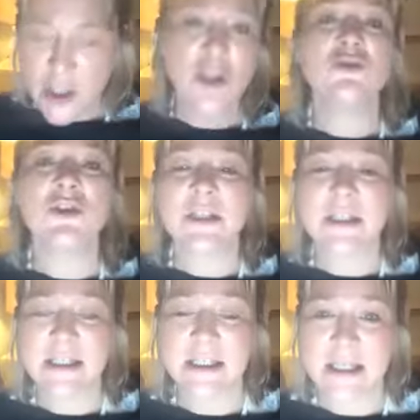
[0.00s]
You just
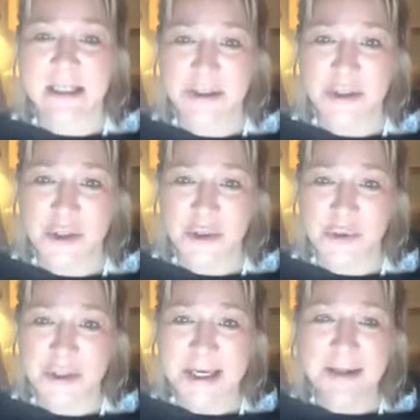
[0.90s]
need to listen to
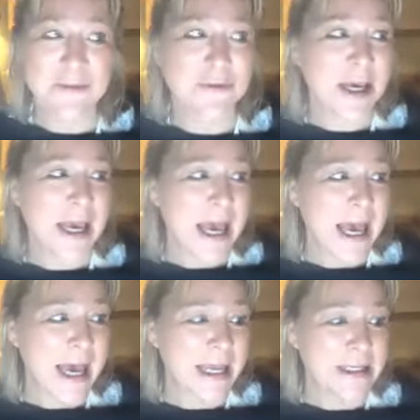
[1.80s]
yourself,
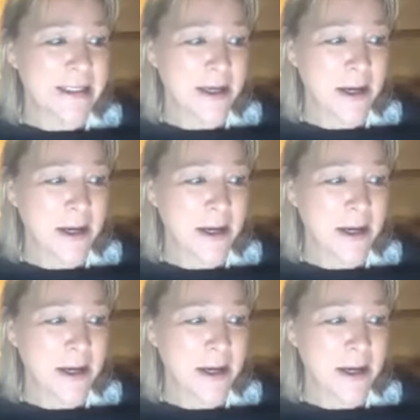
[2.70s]
and